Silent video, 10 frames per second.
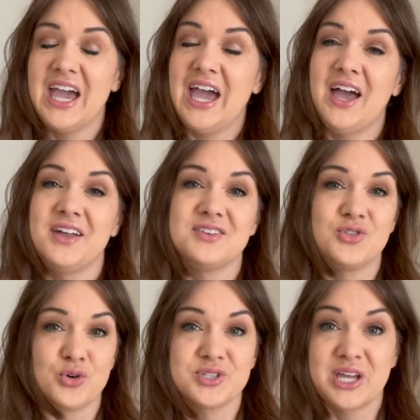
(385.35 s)
And
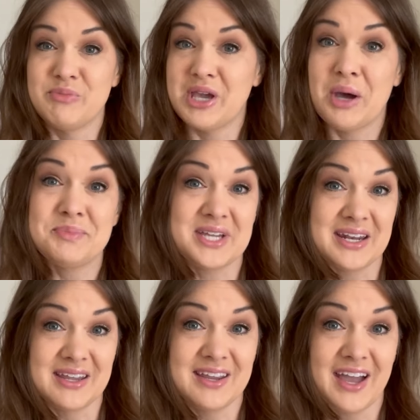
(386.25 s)
those can be
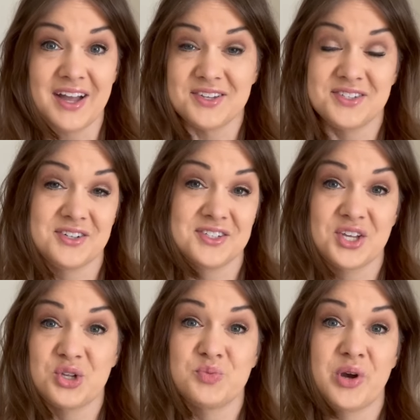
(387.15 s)
updated as their
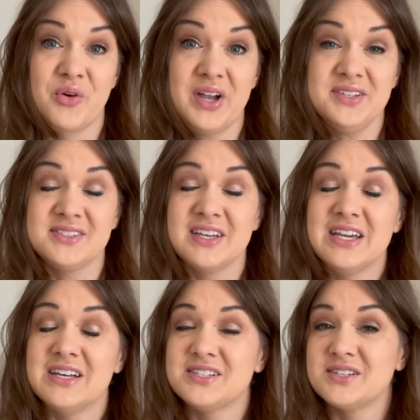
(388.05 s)
skills progress.
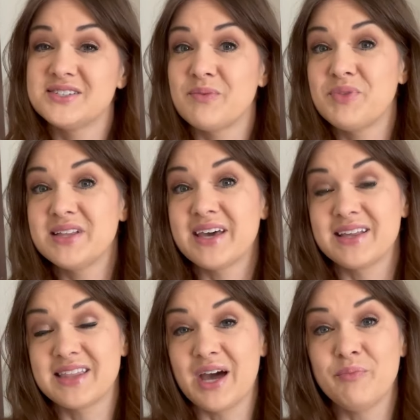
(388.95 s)
So something
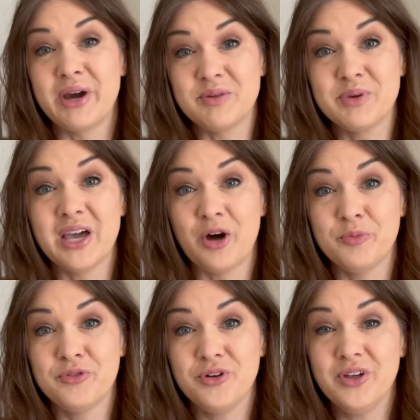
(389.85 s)
like that might be
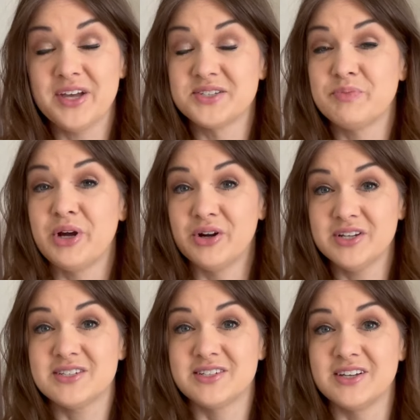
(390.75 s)
helpful as a
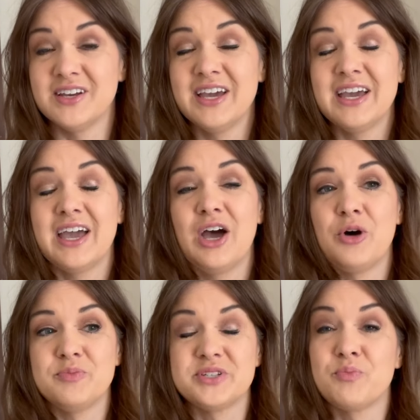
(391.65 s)
parent to
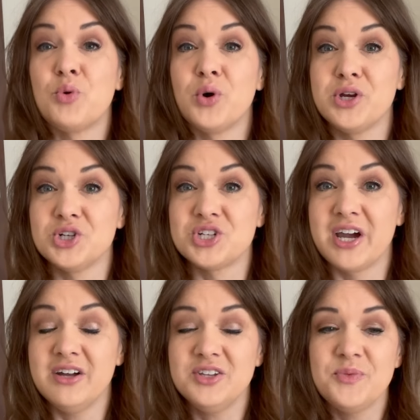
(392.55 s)
help support your
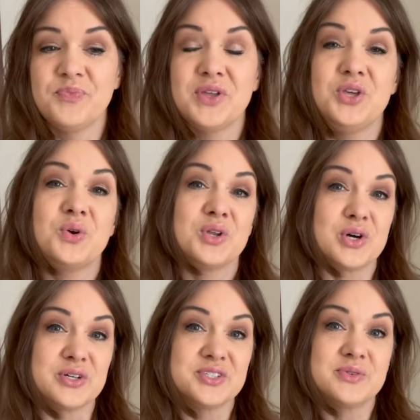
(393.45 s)
child. You can
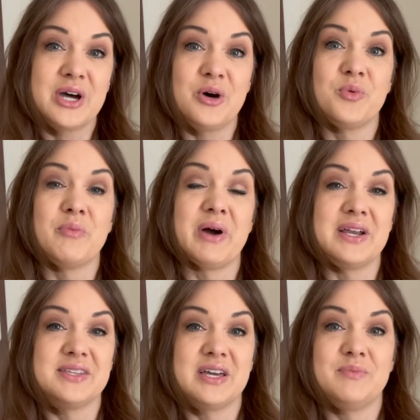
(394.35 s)
also help
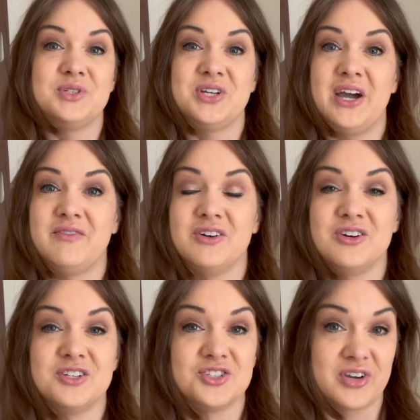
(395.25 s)
remind them to have a
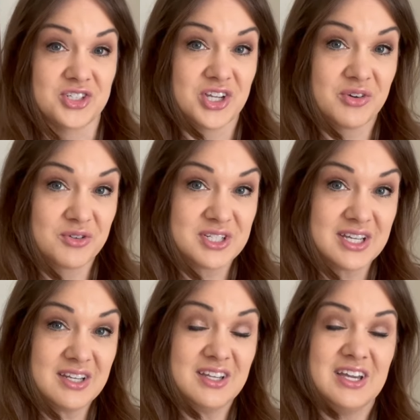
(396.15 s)
good stretching routine.